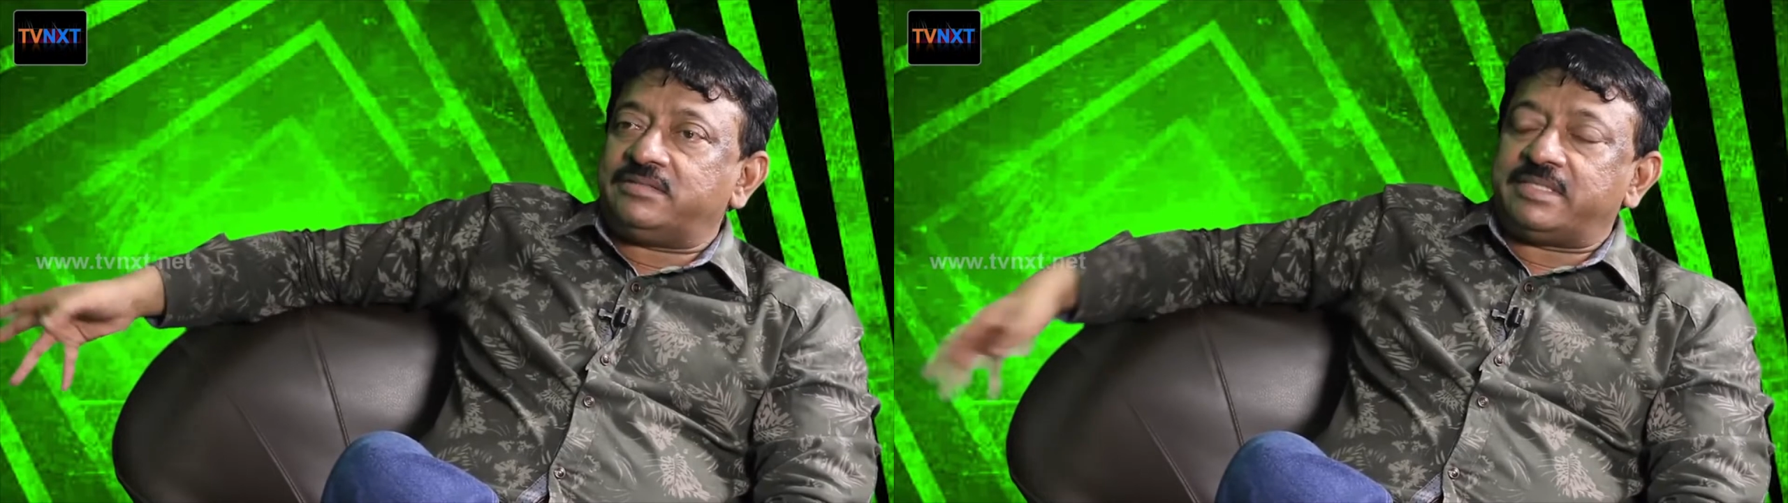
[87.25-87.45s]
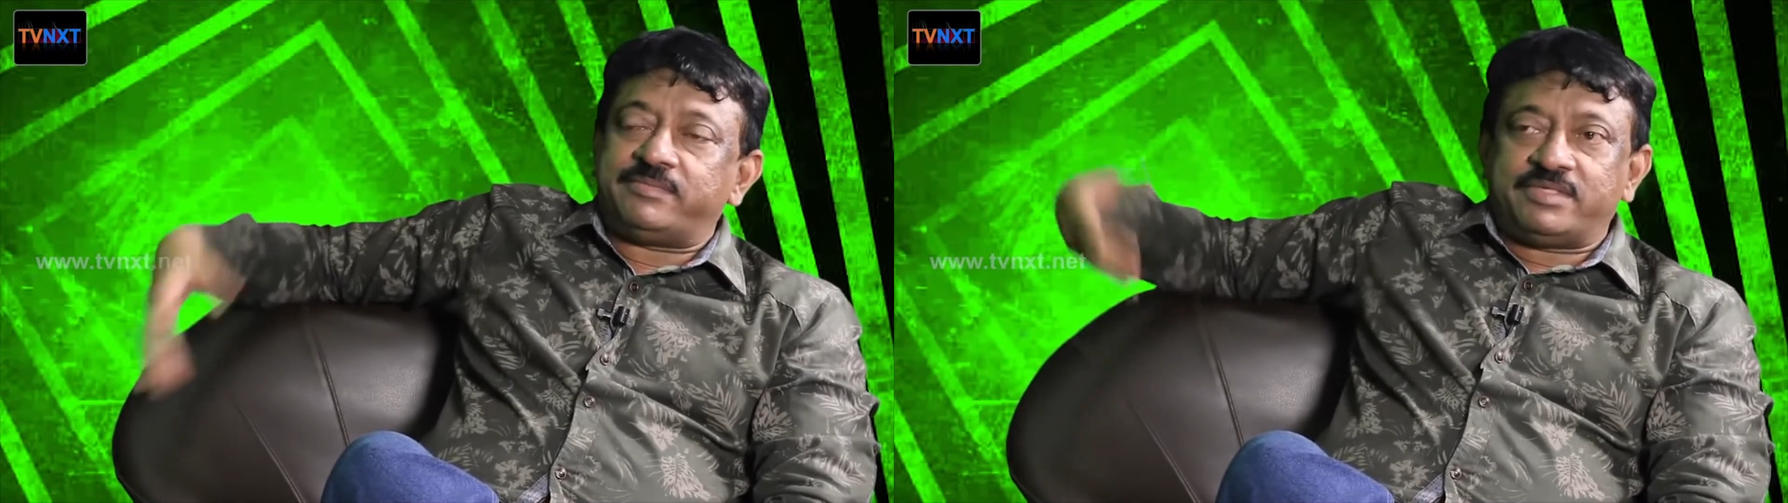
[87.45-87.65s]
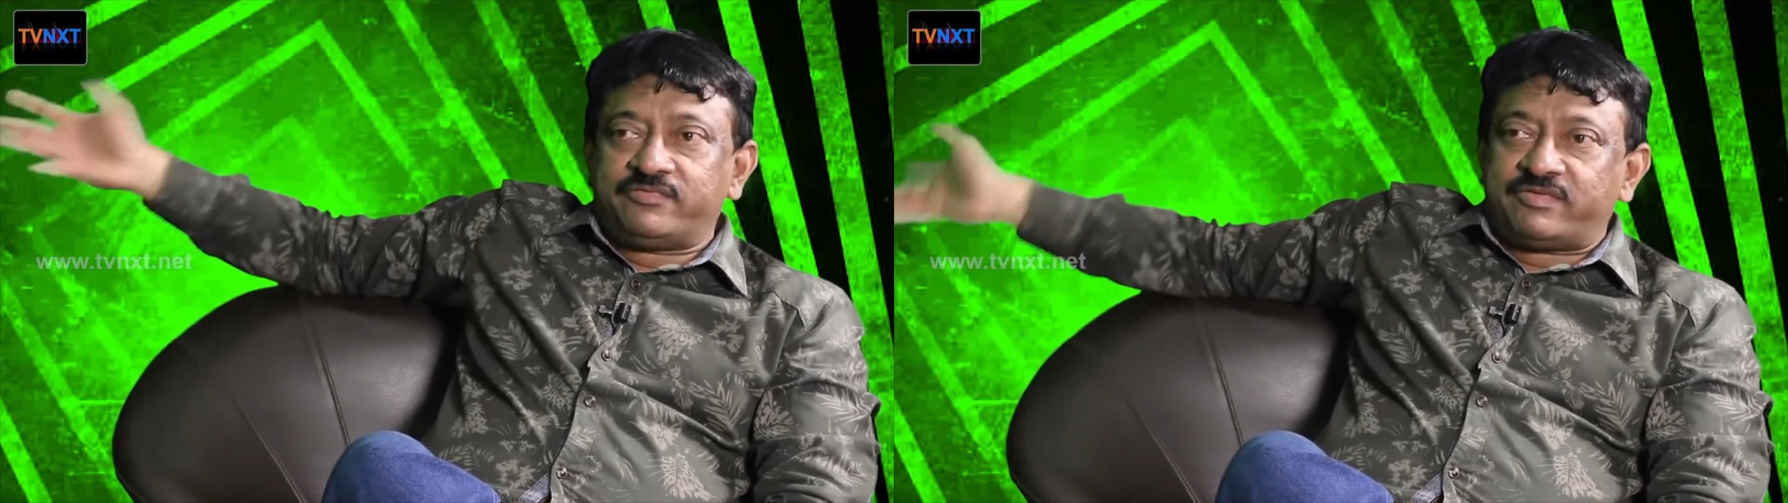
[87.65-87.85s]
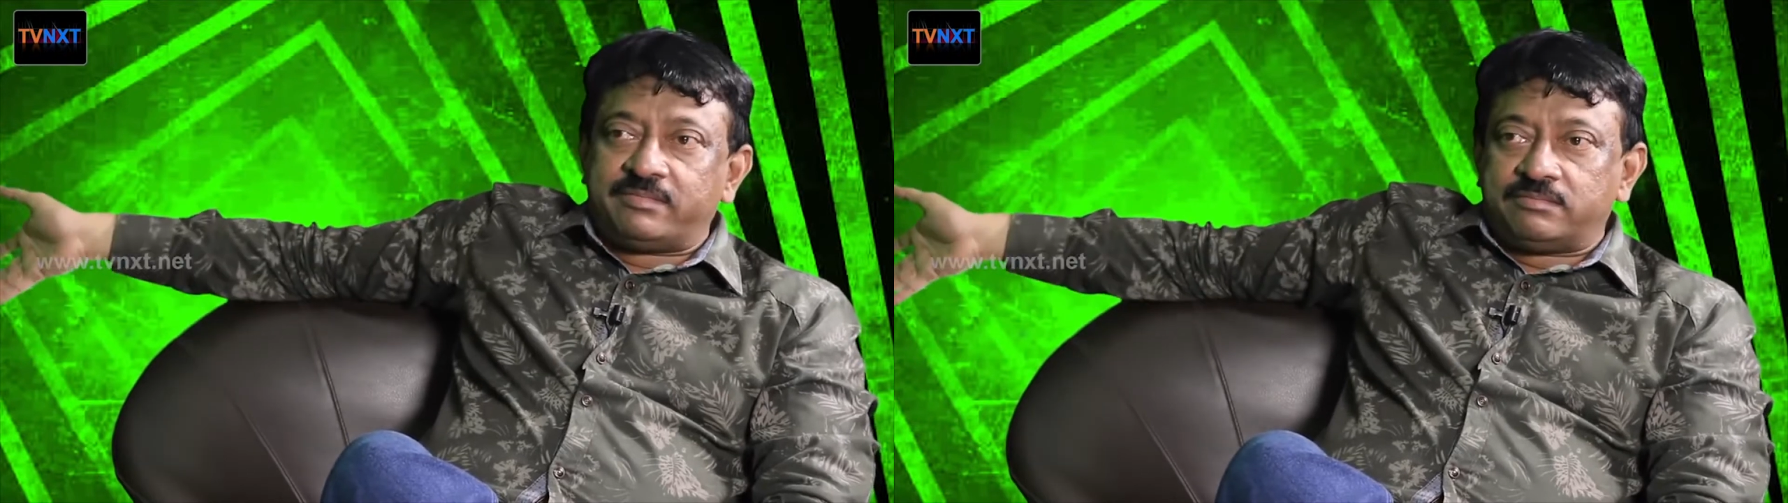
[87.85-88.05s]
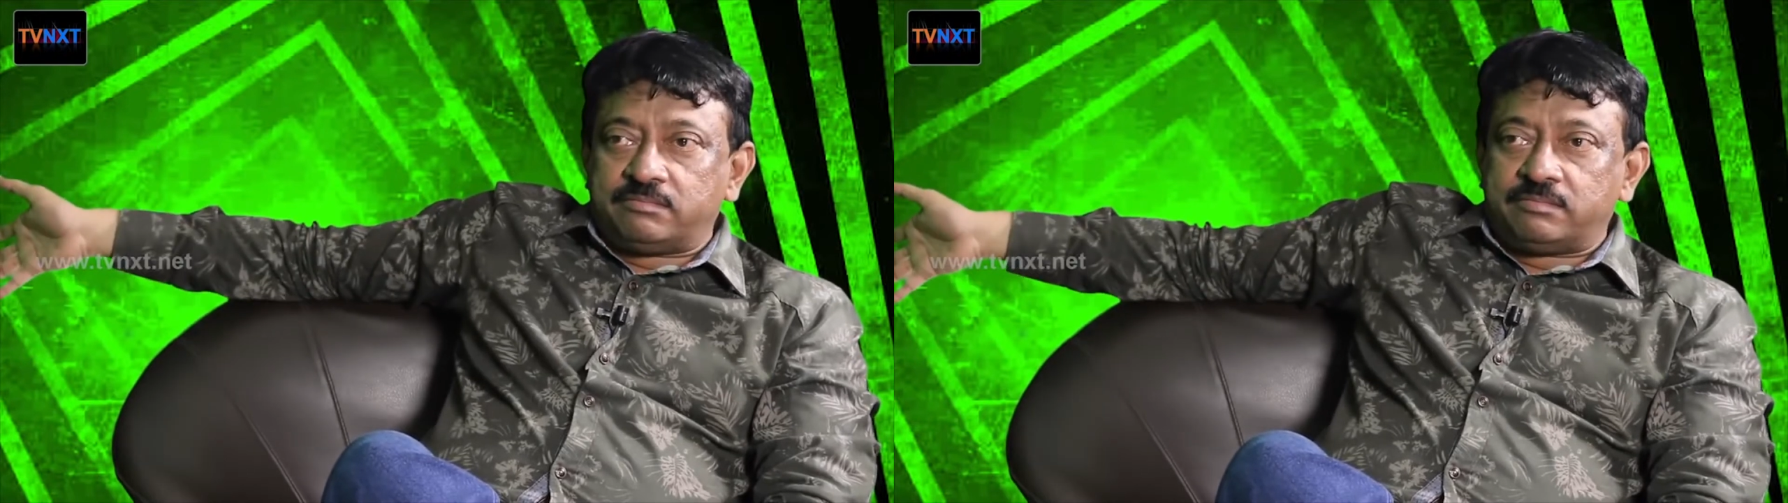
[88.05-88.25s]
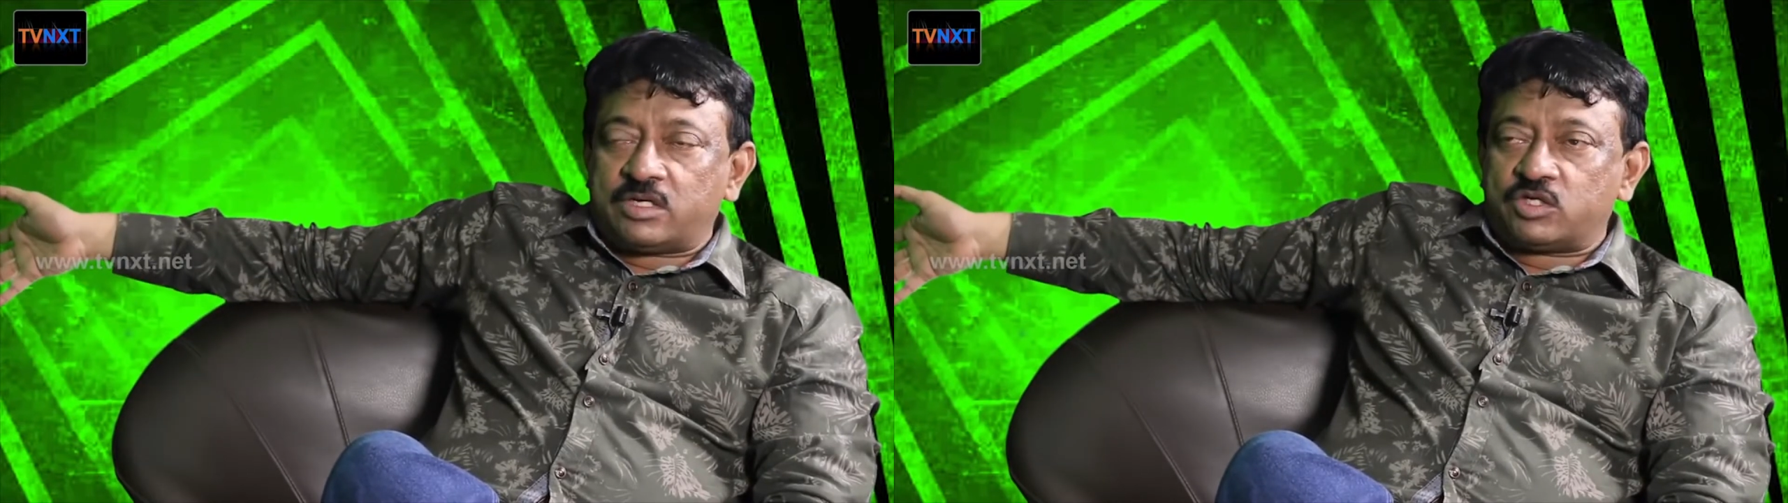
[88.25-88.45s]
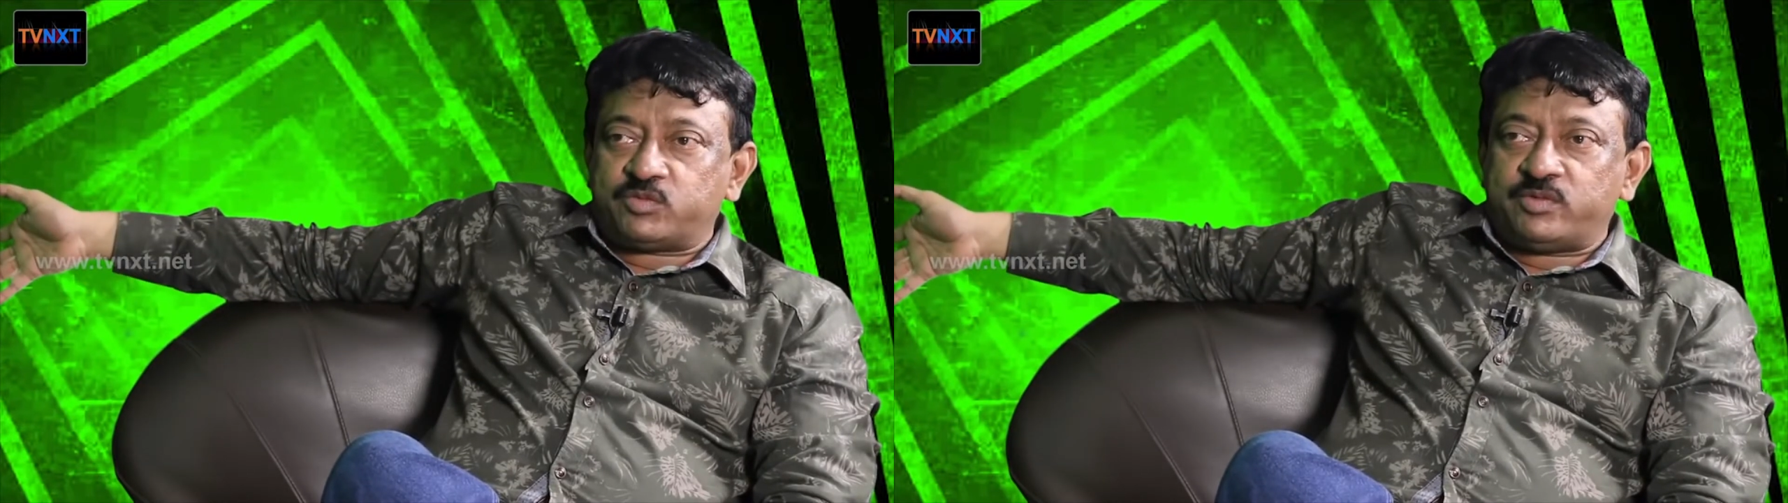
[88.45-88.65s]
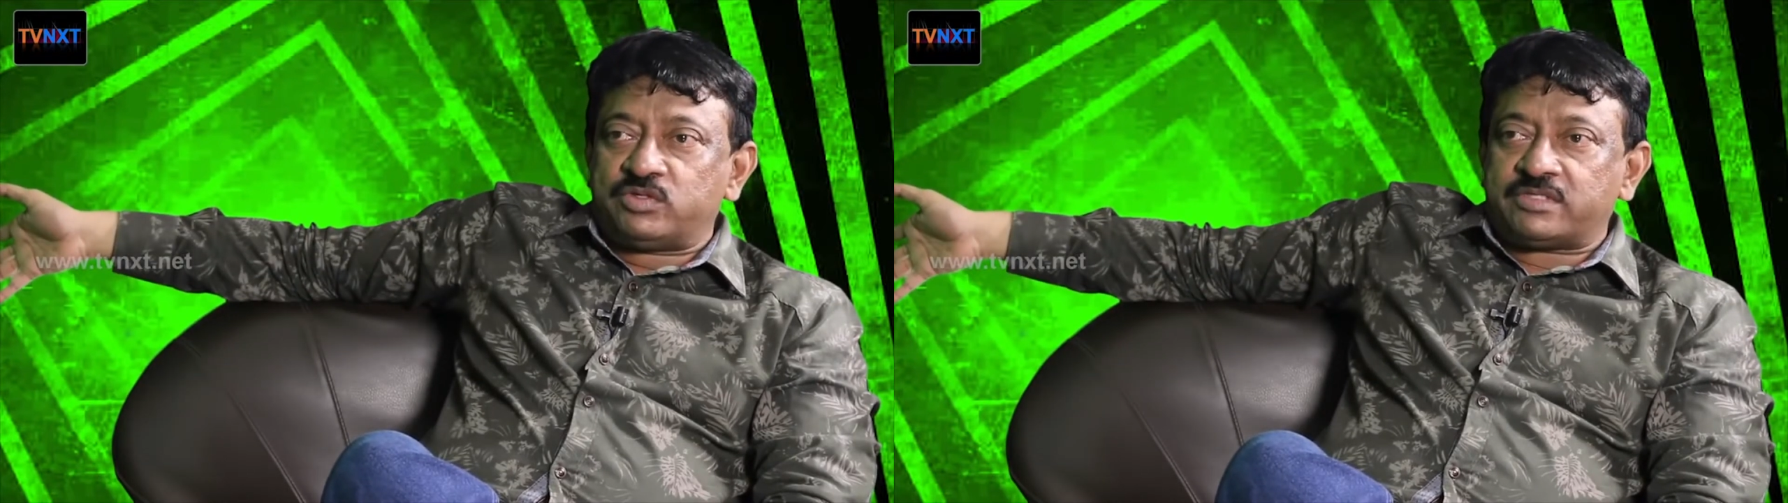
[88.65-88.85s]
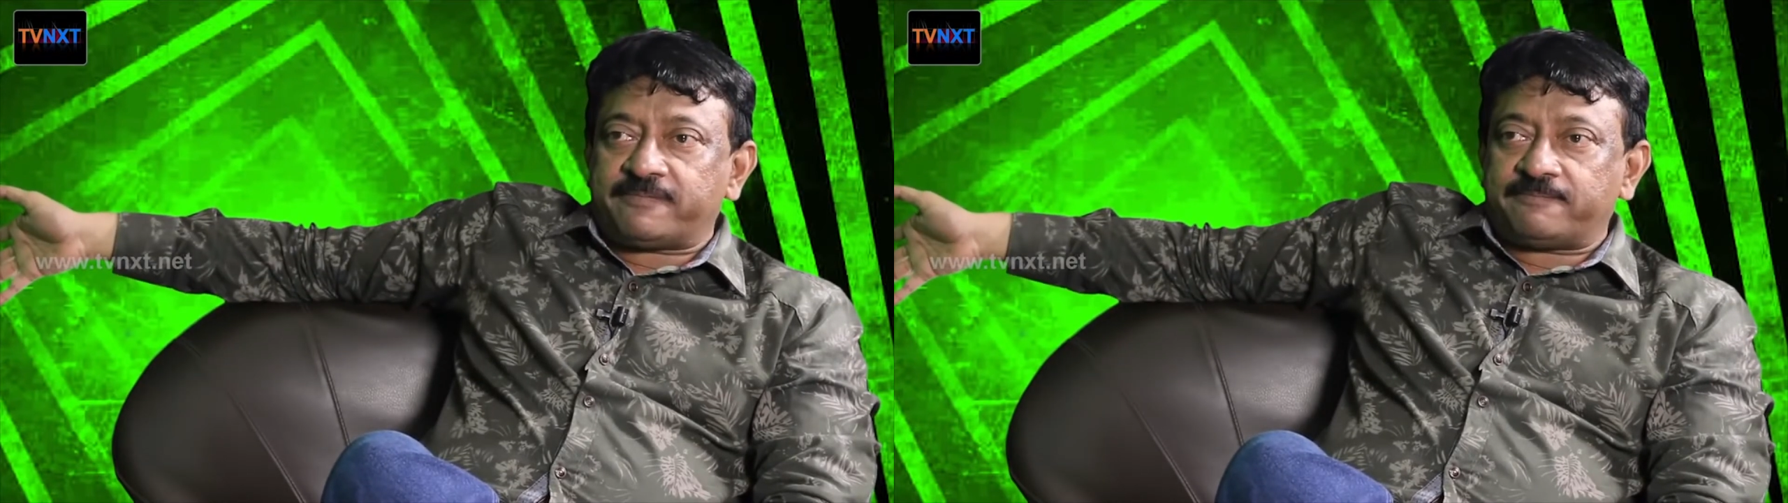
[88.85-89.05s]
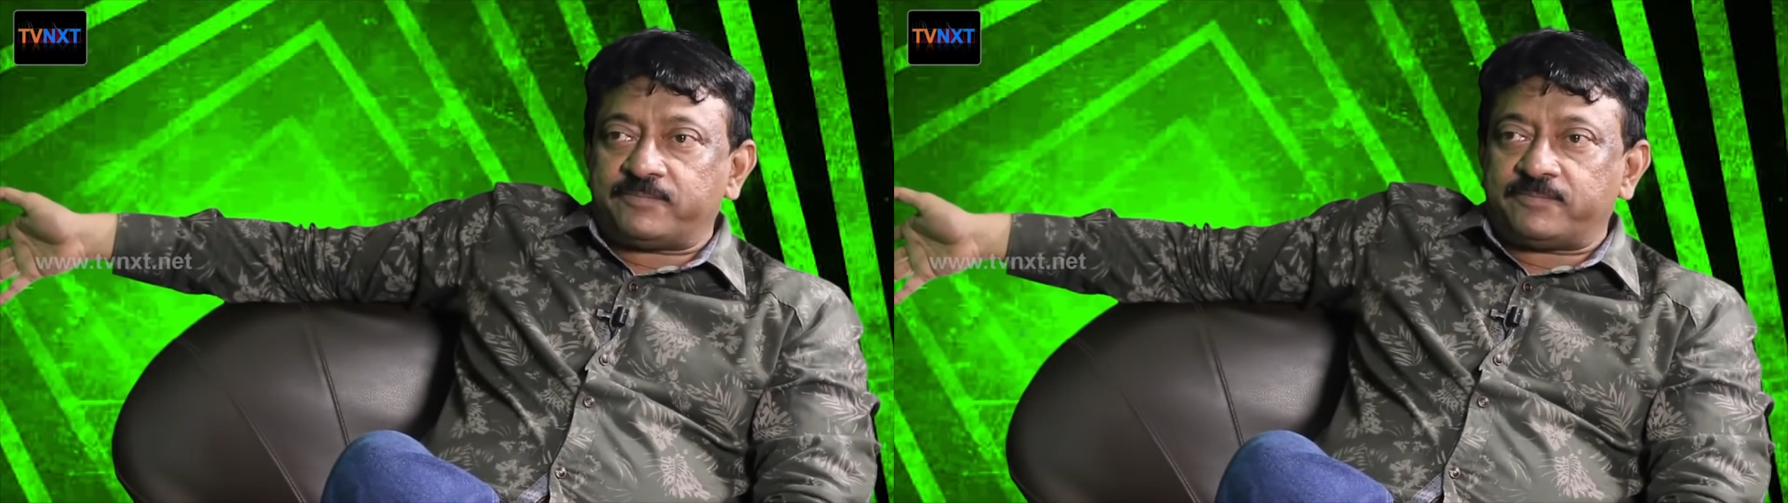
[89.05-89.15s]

something from Baruch Spinoza,